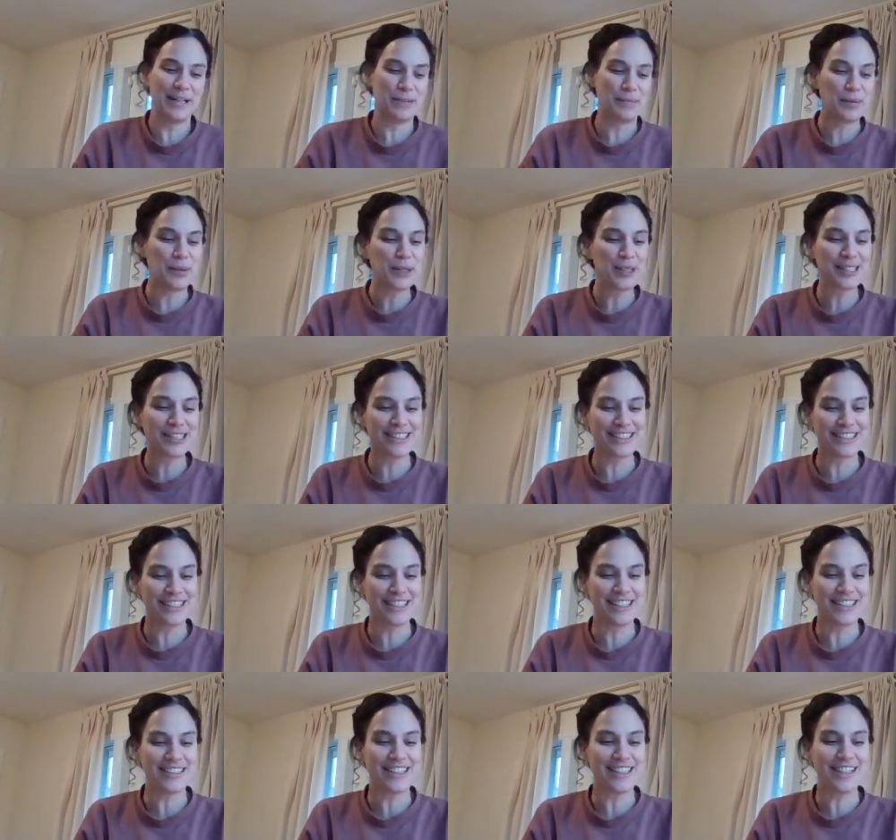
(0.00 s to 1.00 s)
burden.
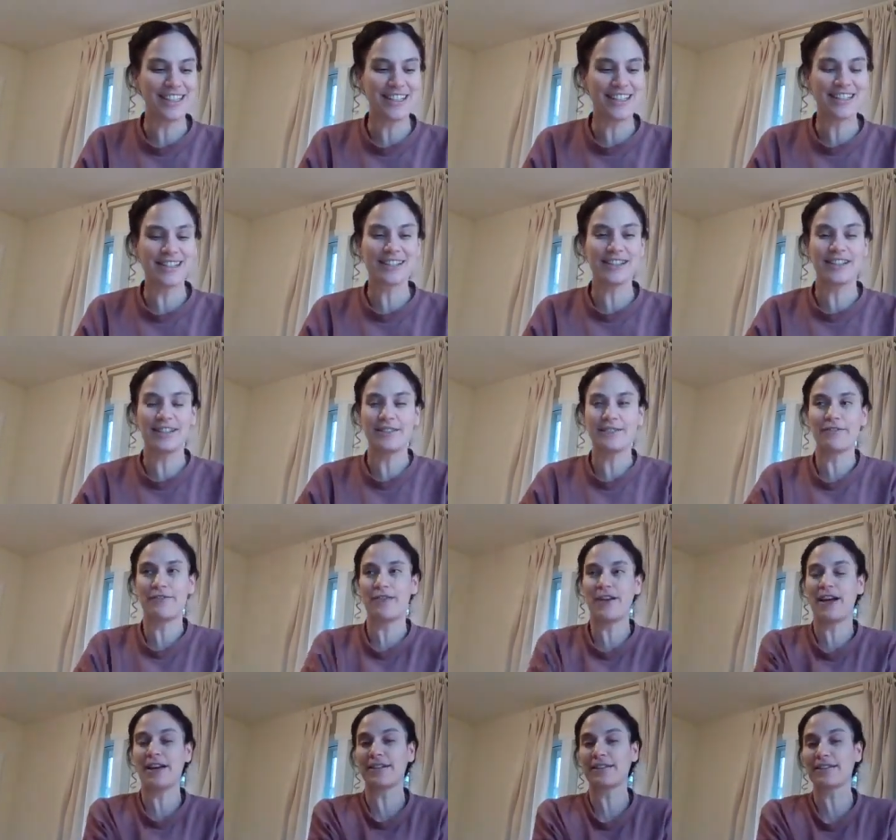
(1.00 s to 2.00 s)
It is in
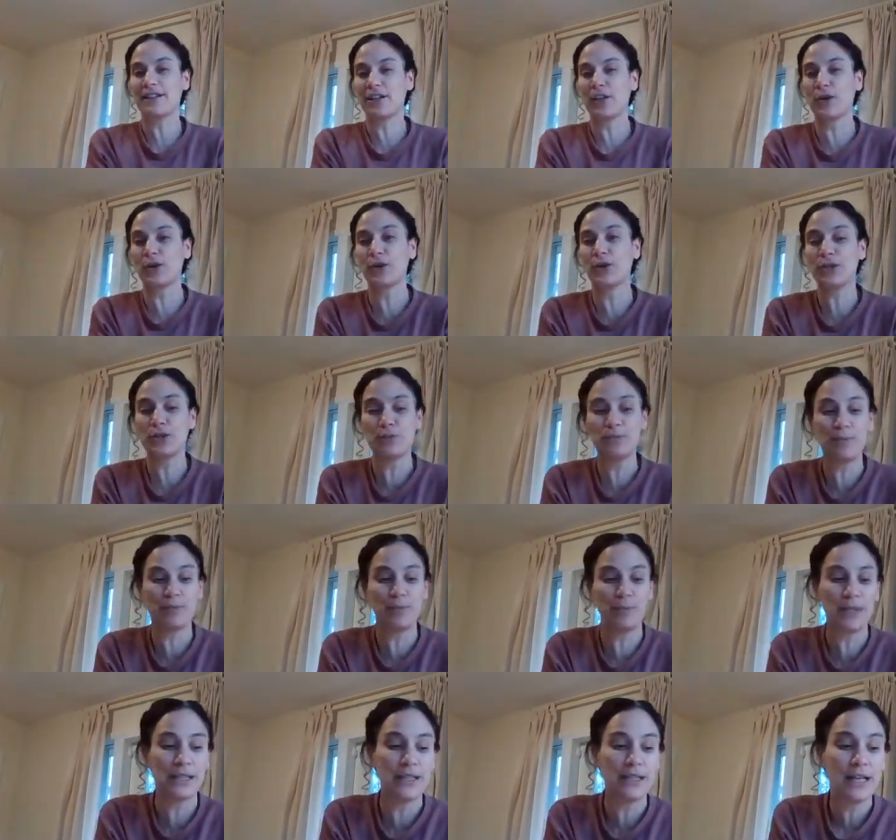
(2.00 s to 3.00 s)
fact going to
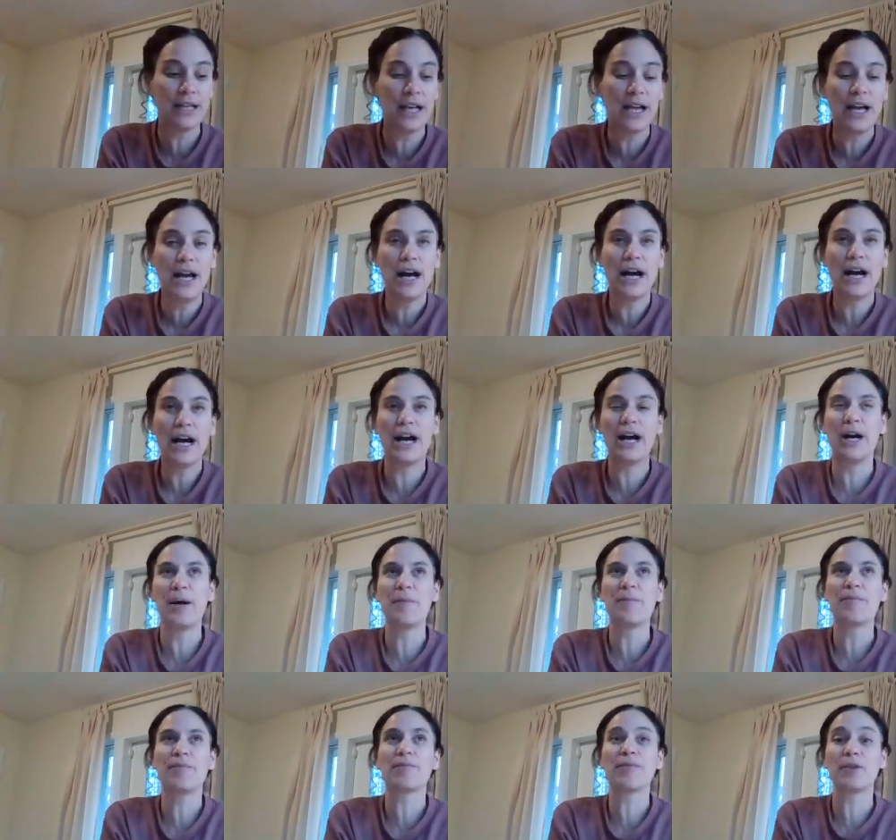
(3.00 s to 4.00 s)
be
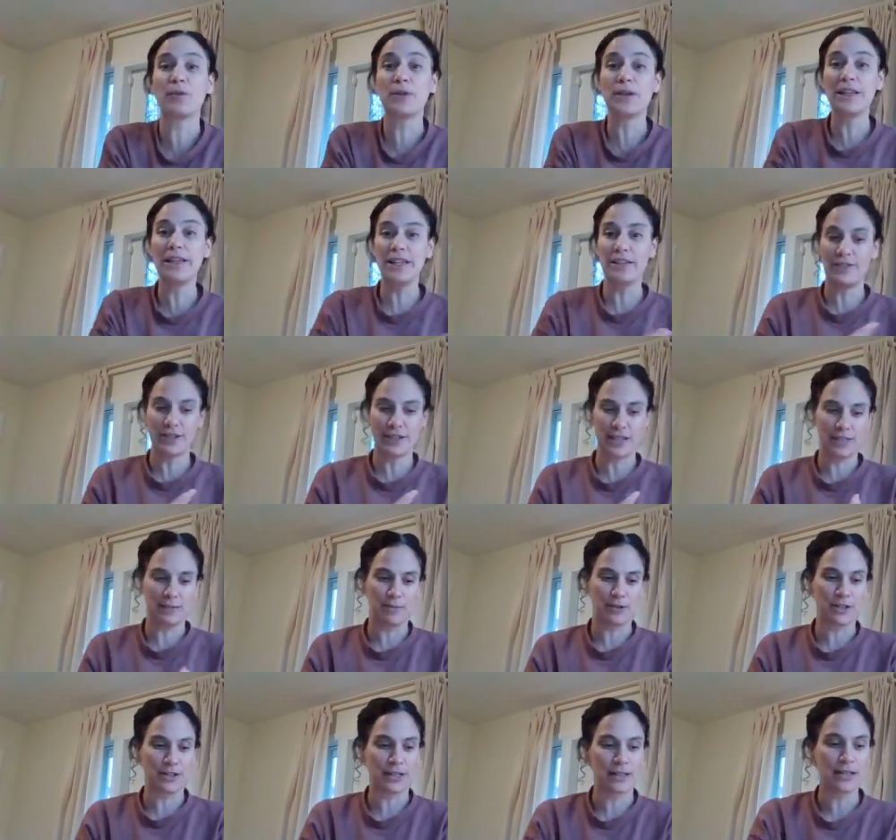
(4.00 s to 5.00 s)
relieving that
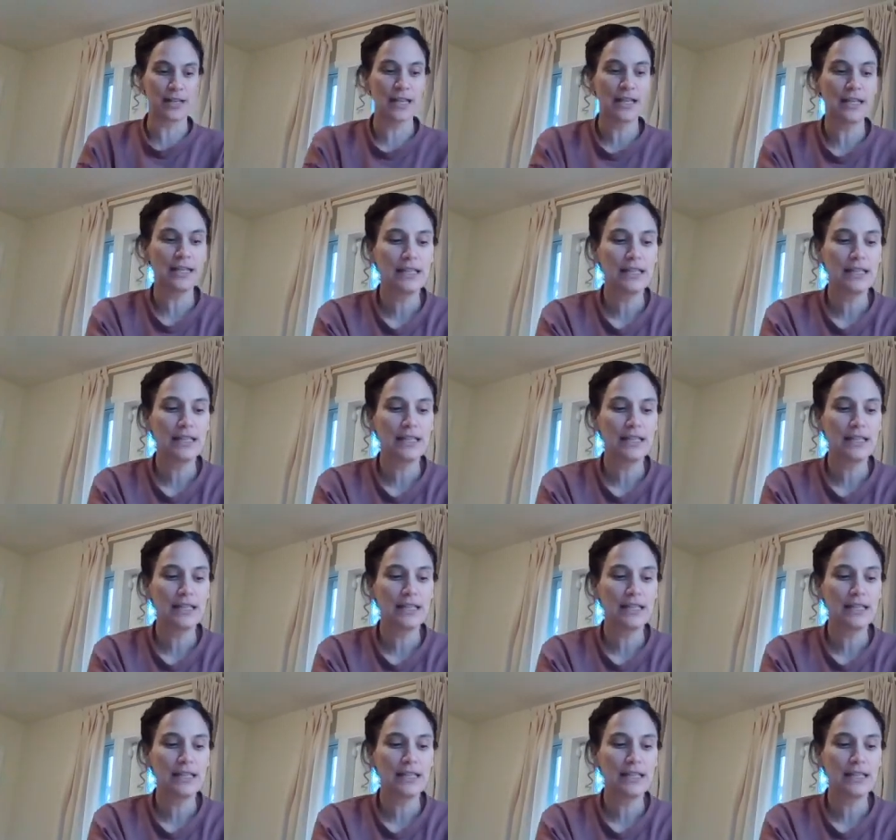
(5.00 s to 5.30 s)
burden.